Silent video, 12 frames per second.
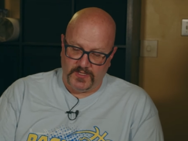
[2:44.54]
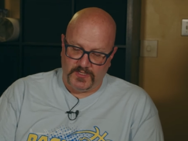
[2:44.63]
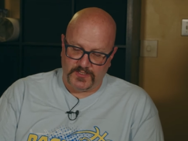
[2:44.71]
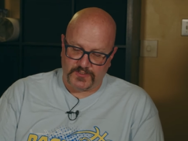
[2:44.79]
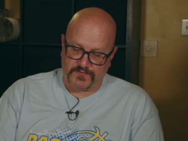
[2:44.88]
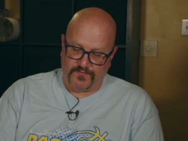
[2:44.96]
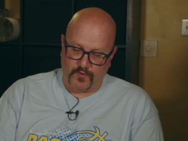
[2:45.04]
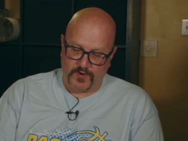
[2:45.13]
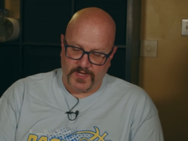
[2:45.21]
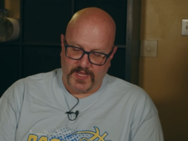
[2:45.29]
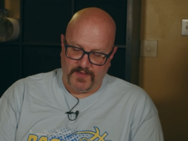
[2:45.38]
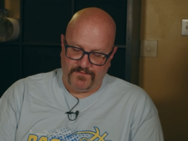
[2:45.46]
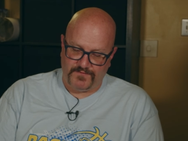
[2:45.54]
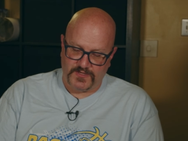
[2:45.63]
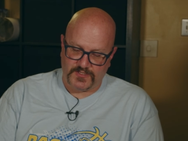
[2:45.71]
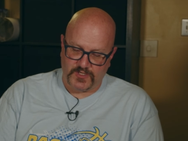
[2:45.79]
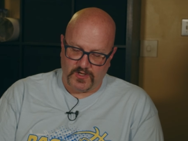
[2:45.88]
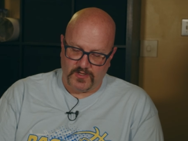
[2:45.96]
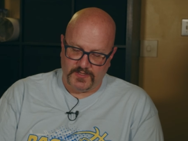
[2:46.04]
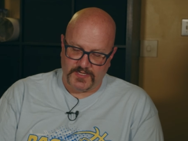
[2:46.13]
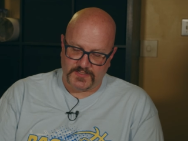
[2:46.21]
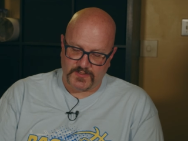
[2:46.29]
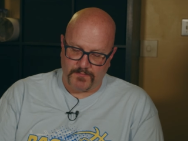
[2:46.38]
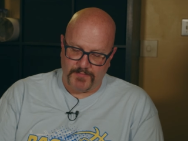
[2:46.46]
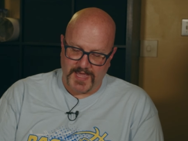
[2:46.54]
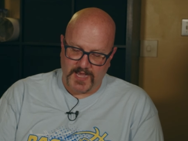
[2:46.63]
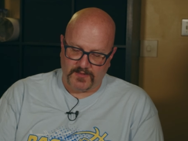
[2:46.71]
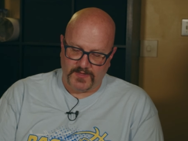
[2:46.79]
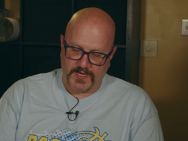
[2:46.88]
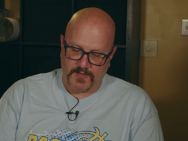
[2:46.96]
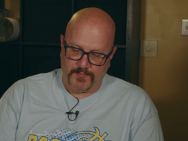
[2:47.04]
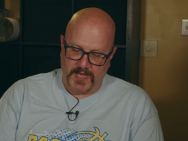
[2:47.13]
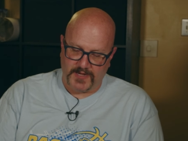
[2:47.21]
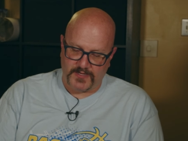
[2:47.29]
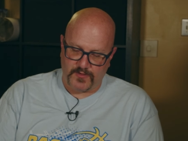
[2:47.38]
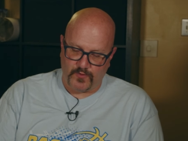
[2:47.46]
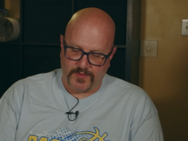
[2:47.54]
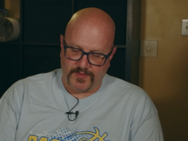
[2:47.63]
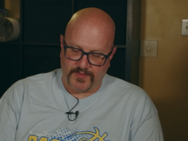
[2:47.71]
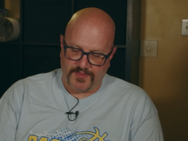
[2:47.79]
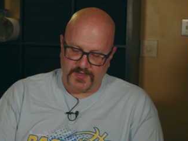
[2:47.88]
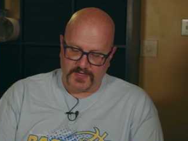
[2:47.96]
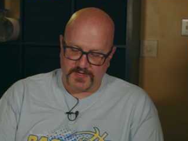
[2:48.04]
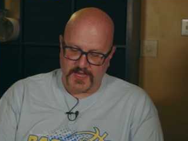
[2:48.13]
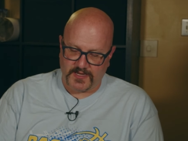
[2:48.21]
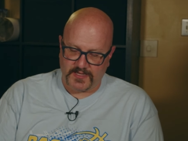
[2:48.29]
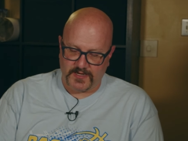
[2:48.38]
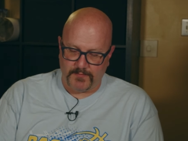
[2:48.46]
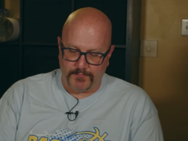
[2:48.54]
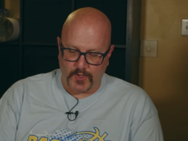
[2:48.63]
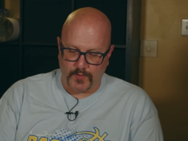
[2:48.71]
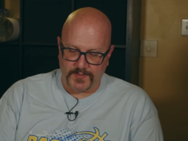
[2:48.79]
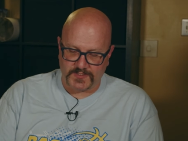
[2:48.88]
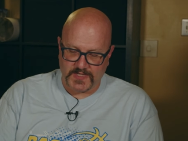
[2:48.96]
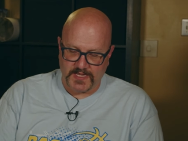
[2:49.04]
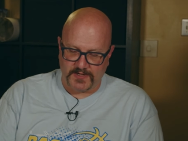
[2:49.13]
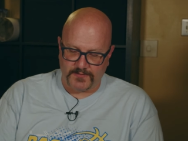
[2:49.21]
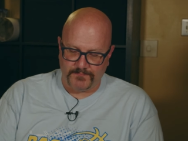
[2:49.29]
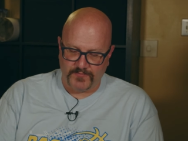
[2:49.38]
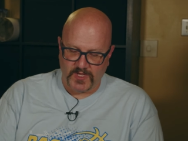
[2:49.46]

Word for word: It's four and a half feet tall and has a bag-like body with a thick neck and a bulbous head.